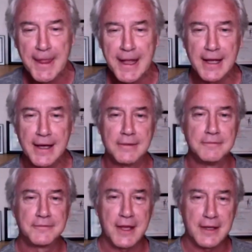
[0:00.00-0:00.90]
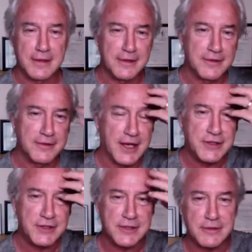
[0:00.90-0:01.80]

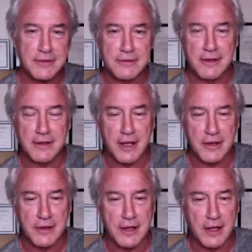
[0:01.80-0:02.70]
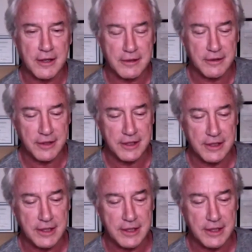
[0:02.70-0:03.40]
That's the